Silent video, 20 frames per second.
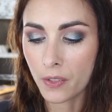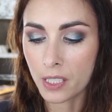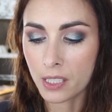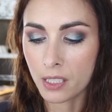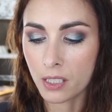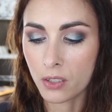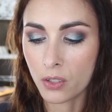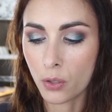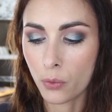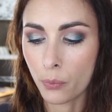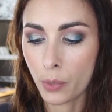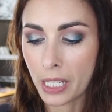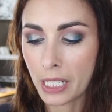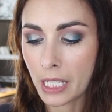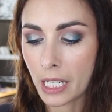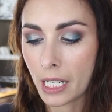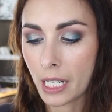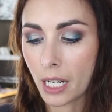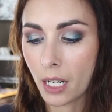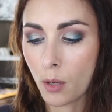This is the
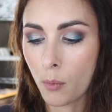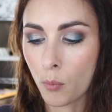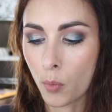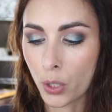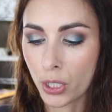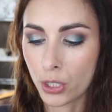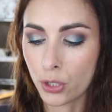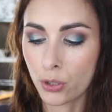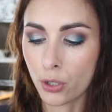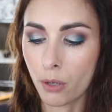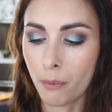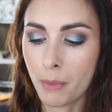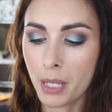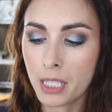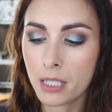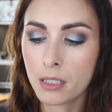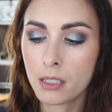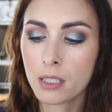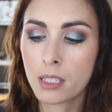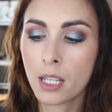Radiating Moisture
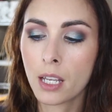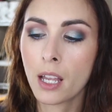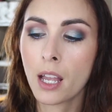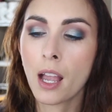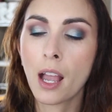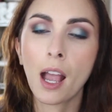Mist.